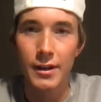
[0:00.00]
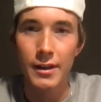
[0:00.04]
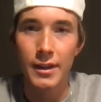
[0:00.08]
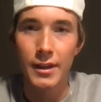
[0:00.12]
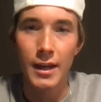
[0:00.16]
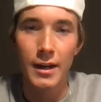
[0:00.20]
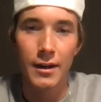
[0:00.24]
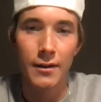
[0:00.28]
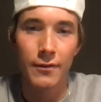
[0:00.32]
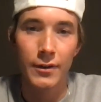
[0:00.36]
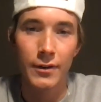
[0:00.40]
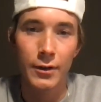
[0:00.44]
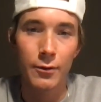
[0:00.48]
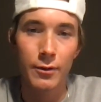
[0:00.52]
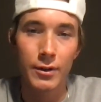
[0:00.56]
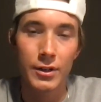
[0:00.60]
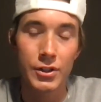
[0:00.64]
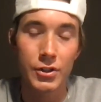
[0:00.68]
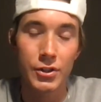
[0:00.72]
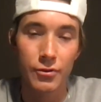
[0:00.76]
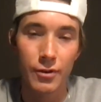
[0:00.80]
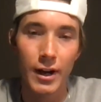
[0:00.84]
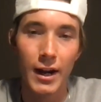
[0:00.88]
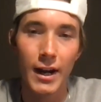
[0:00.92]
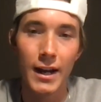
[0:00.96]
Then if I do any
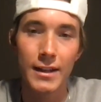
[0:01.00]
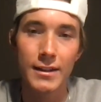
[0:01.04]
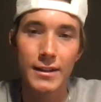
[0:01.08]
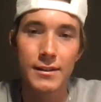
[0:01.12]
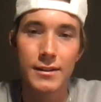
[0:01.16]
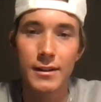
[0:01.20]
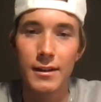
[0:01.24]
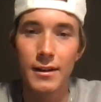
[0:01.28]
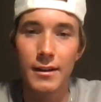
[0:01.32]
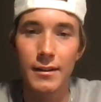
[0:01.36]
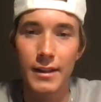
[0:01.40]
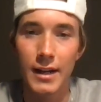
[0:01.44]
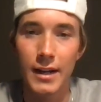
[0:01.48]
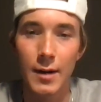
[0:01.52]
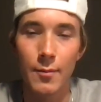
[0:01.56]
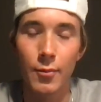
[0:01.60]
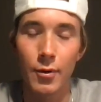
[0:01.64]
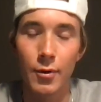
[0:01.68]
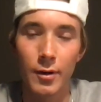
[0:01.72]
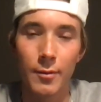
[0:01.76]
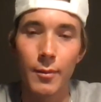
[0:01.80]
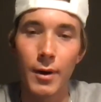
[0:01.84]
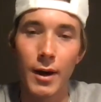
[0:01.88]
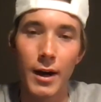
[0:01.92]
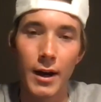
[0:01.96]
strides, then I
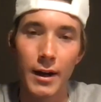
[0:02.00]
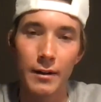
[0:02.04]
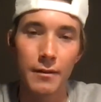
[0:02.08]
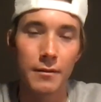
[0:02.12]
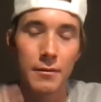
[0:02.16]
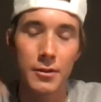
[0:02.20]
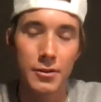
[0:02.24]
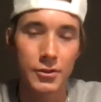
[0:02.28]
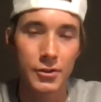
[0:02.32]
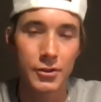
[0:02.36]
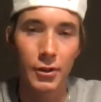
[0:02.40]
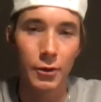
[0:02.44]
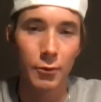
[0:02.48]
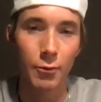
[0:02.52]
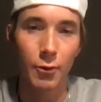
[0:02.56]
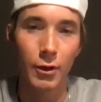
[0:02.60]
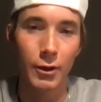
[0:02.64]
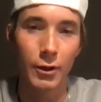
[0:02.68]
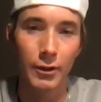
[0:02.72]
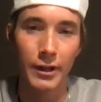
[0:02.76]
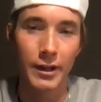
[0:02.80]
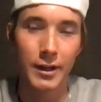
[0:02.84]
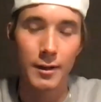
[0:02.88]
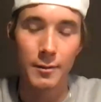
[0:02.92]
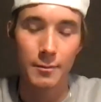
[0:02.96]
put them on, start the
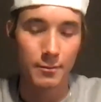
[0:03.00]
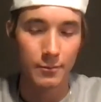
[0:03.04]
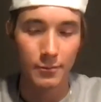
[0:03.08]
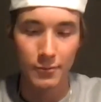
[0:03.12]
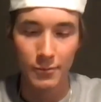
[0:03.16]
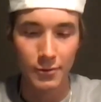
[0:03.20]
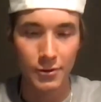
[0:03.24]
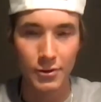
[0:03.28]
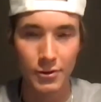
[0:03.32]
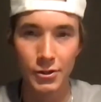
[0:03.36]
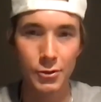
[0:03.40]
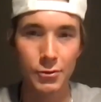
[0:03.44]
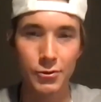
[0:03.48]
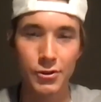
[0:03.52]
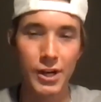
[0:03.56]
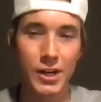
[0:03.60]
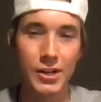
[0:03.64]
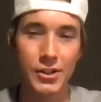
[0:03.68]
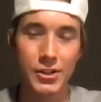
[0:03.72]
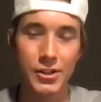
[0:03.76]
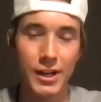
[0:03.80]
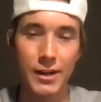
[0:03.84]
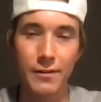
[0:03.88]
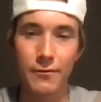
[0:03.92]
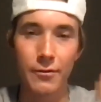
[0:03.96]
workout in them, shoe
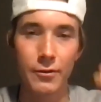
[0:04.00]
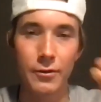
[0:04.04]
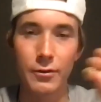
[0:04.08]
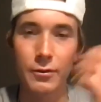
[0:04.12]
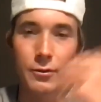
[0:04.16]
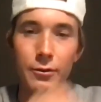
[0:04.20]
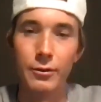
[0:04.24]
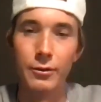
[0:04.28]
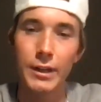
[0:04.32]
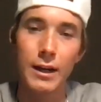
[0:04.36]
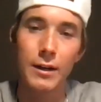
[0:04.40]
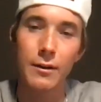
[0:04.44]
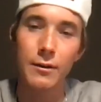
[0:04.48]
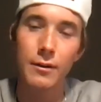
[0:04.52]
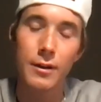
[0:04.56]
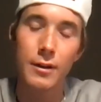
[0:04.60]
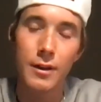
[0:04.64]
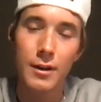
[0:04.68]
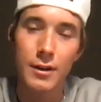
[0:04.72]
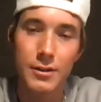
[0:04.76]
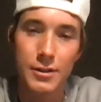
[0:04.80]
change again for the cool down.